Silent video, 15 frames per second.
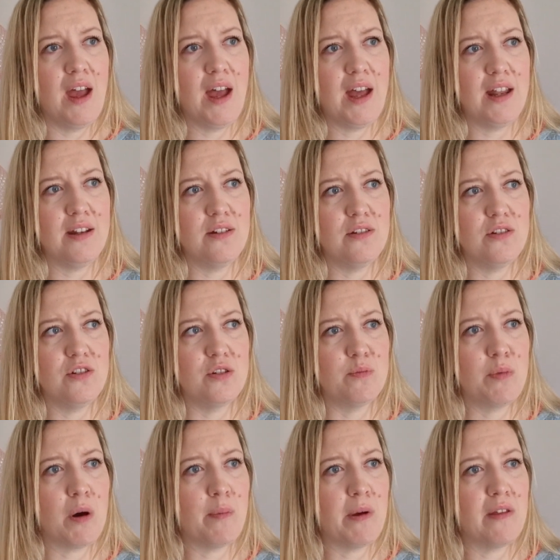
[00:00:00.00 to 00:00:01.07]
and just
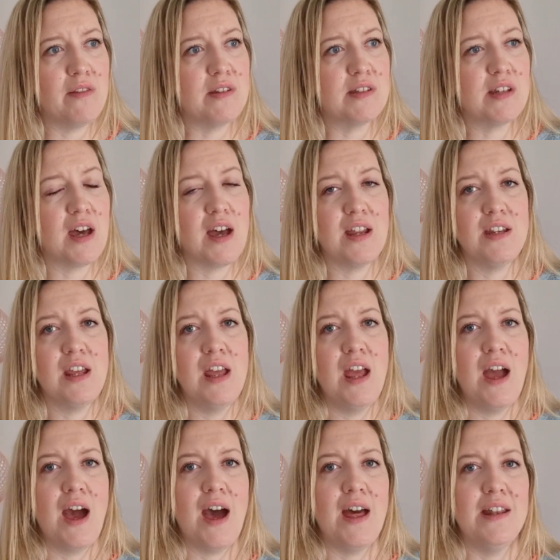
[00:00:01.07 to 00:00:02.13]
pop it on the side
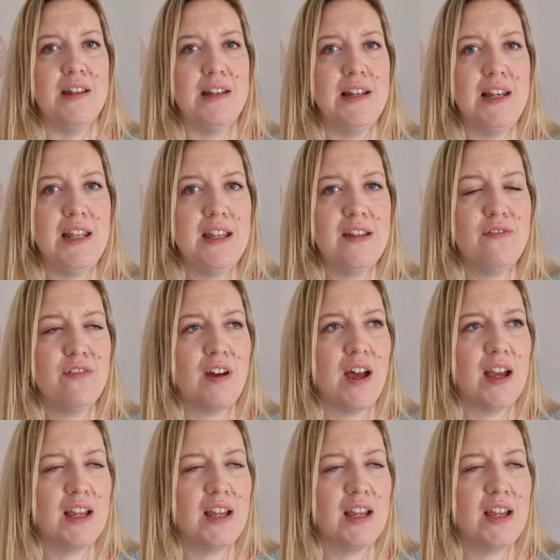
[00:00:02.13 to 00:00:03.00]
and live.